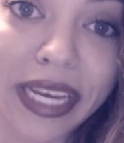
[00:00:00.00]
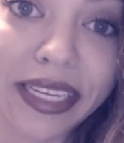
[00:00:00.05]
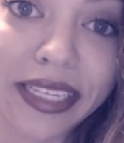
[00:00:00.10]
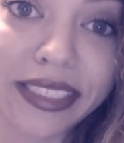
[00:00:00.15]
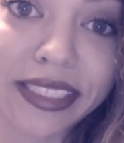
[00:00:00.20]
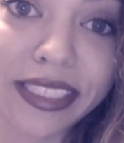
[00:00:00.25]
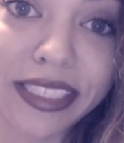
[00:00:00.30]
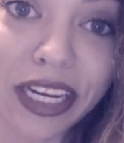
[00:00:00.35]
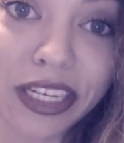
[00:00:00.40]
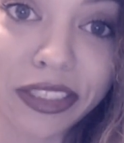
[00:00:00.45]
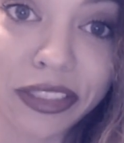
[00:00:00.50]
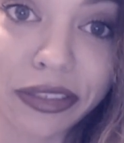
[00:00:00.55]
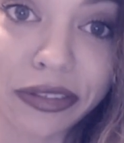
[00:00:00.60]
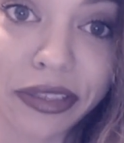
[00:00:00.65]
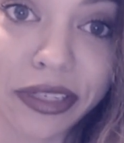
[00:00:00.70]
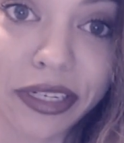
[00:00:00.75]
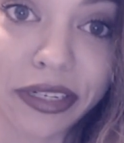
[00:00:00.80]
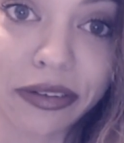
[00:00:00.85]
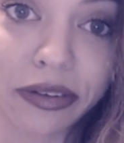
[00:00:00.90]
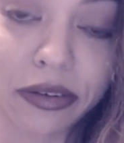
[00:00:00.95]
It's not
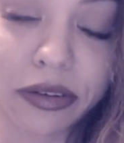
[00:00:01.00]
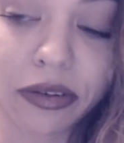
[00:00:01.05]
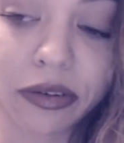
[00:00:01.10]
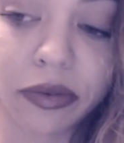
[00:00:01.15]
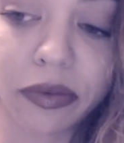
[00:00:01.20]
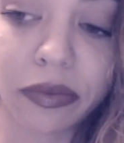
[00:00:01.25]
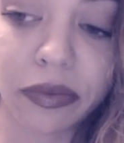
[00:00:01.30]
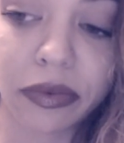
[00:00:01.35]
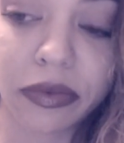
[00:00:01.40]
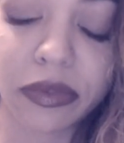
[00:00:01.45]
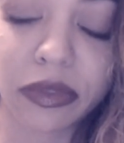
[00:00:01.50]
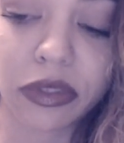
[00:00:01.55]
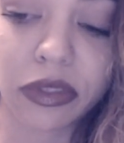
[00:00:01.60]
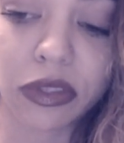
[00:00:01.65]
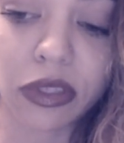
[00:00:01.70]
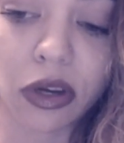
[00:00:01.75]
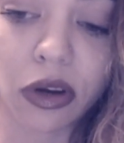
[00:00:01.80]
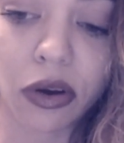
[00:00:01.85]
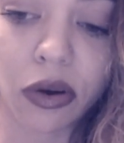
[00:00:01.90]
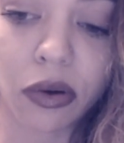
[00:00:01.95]
so literal.
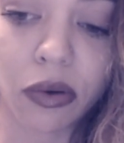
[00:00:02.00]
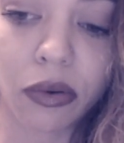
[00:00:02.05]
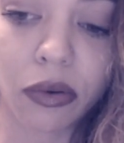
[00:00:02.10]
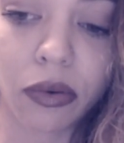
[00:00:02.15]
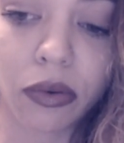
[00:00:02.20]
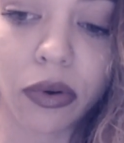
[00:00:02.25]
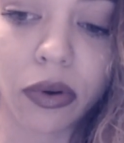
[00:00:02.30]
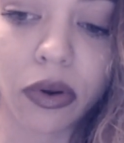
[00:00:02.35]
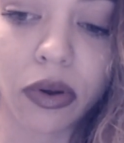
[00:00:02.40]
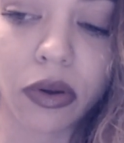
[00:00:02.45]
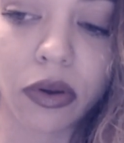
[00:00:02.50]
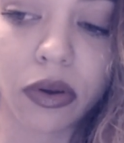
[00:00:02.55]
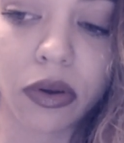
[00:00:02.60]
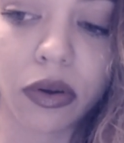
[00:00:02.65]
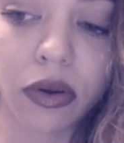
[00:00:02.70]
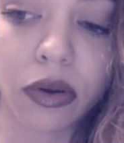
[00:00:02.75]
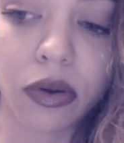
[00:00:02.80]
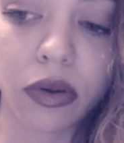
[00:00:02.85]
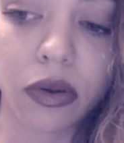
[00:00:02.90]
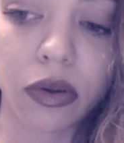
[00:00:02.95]
So
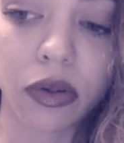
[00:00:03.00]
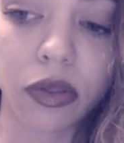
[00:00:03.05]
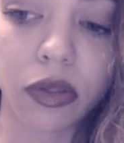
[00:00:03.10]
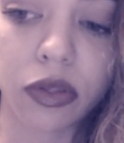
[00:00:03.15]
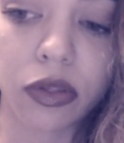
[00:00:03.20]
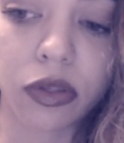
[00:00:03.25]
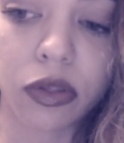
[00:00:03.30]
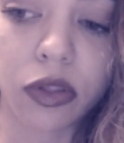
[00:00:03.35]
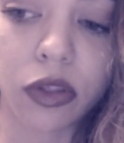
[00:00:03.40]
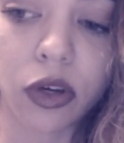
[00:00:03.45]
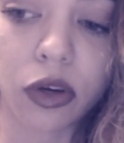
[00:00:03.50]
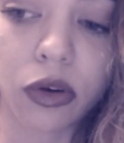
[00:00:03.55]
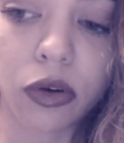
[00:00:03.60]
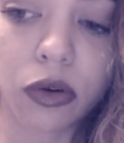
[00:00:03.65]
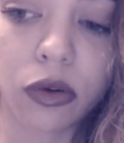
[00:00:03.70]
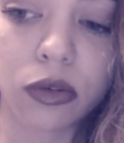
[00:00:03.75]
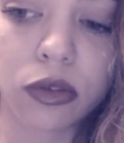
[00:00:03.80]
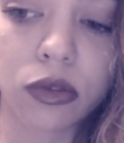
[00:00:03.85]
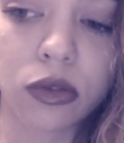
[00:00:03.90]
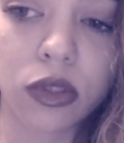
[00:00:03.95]

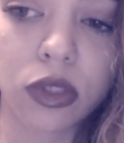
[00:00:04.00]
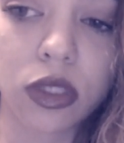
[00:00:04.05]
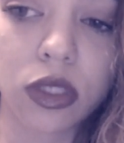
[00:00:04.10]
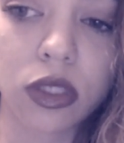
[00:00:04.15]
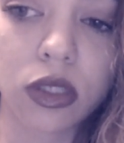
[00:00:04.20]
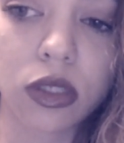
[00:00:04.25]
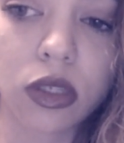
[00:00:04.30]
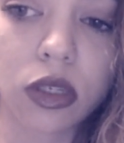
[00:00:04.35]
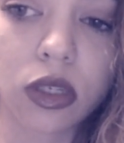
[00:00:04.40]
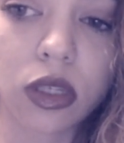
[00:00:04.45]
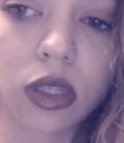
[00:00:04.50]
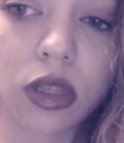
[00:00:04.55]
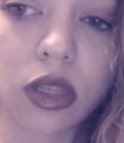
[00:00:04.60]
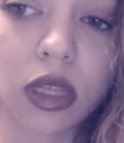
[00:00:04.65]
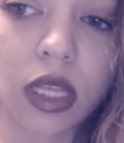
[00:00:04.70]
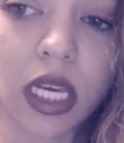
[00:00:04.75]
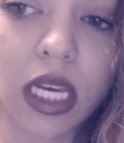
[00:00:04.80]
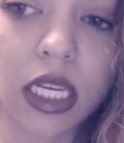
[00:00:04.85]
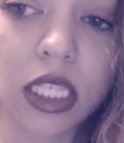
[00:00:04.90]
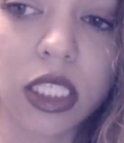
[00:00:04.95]
those
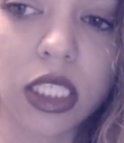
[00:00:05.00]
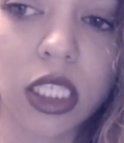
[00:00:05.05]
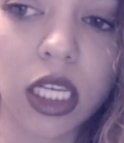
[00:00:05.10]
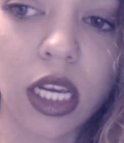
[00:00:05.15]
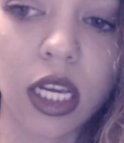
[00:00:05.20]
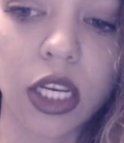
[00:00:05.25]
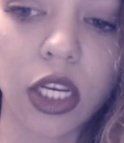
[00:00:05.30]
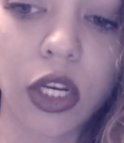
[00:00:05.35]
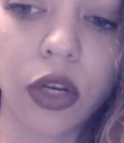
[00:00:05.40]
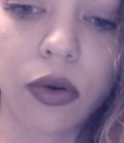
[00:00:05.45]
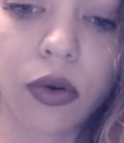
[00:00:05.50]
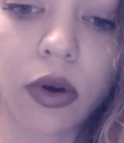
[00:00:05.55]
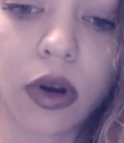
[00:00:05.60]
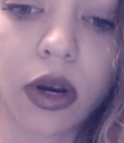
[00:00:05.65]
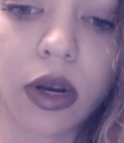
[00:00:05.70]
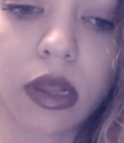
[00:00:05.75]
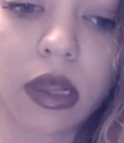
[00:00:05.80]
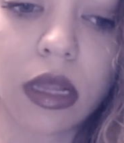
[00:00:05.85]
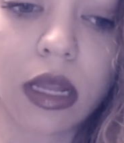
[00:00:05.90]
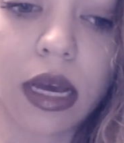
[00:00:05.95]
things in
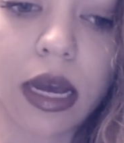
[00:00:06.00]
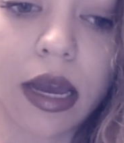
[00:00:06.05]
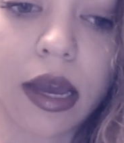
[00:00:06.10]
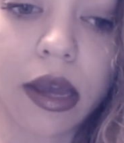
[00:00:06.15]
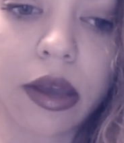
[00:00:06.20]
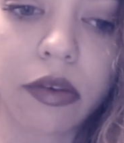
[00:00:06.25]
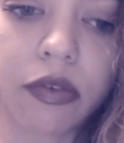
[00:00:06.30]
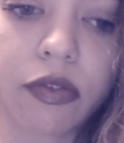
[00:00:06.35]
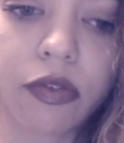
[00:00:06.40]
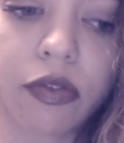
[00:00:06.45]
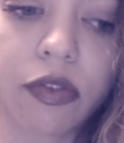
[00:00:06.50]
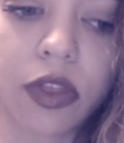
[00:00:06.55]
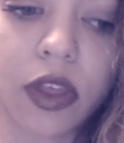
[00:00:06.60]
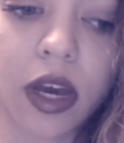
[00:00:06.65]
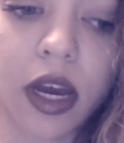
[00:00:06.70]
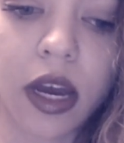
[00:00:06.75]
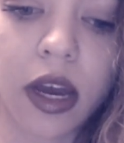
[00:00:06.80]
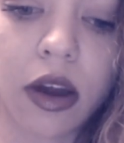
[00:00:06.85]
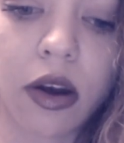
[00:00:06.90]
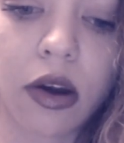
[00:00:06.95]
your life
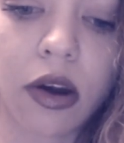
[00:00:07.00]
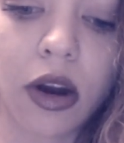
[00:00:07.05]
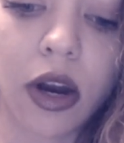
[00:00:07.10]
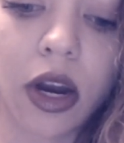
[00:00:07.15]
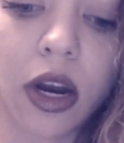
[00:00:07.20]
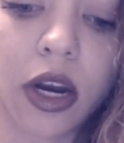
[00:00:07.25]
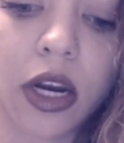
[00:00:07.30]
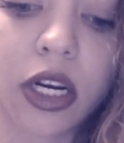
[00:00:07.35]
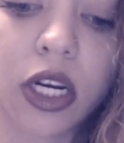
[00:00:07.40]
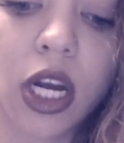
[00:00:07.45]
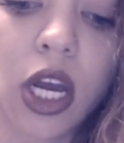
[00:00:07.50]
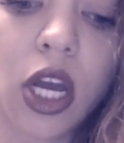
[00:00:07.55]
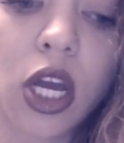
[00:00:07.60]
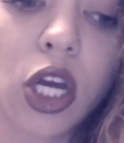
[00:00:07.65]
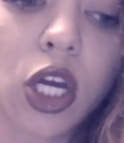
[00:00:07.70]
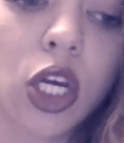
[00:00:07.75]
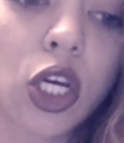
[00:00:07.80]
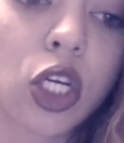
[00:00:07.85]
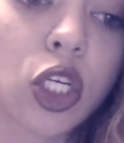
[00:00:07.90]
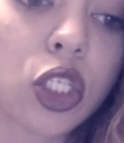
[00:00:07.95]
that are
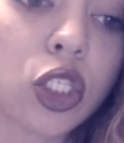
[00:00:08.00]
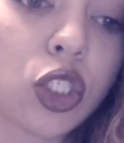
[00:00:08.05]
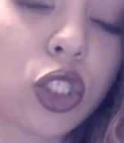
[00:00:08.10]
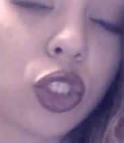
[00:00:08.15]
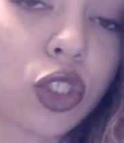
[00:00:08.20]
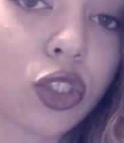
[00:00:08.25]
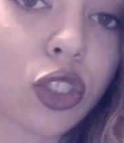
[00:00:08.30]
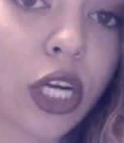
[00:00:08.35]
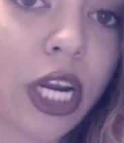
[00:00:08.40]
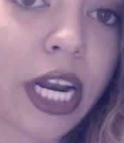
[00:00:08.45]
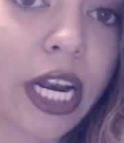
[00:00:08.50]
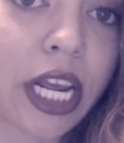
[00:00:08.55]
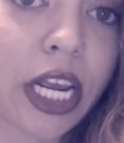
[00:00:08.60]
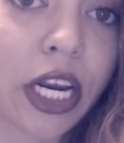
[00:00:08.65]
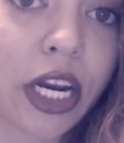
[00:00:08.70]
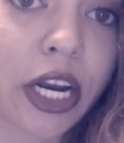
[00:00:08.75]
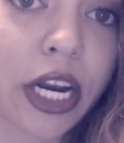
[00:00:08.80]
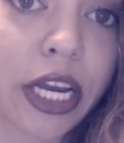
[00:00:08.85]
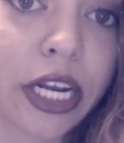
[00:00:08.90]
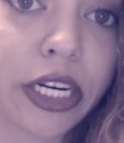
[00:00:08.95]

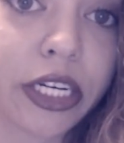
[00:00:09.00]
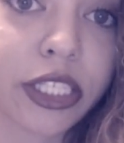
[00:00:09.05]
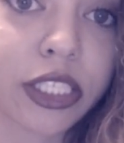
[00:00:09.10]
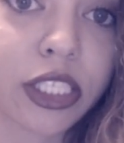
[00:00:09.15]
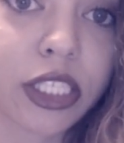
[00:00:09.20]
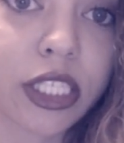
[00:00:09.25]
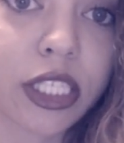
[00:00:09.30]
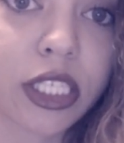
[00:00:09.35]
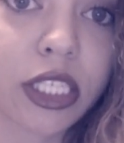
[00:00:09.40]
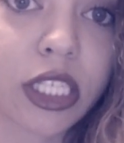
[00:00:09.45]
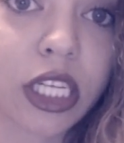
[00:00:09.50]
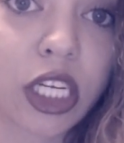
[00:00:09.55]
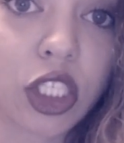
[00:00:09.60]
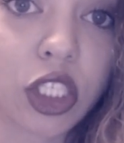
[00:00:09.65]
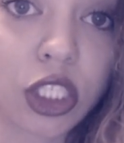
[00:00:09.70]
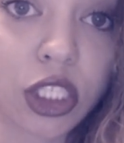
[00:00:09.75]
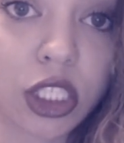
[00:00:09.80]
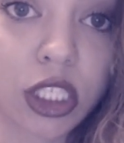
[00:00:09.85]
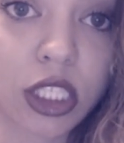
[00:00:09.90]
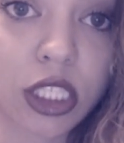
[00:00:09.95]
draining your energy, that
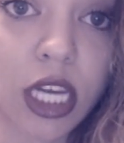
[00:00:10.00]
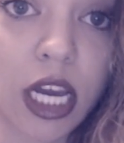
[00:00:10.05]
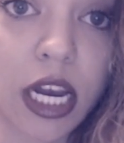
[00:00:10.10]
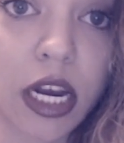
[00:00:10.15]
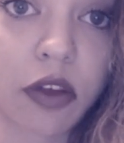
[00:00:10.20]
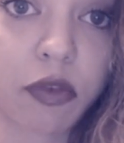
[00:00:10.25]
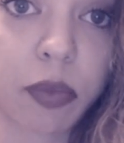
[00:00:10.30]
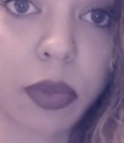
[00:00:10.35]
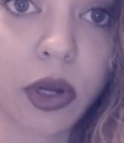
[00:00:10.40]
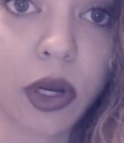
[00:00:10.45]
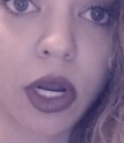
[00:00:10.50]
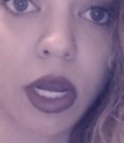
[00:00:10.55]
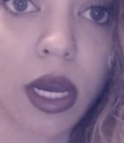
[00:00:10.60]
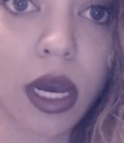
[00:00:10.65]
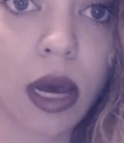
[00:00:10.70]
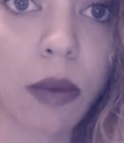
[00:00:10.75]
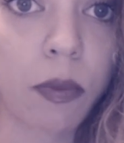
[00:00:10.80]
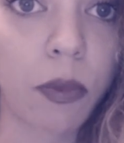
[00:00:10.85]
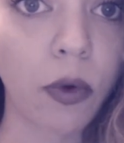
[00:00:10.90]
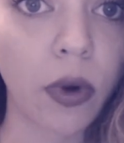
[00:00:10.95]
you're just kind of putting up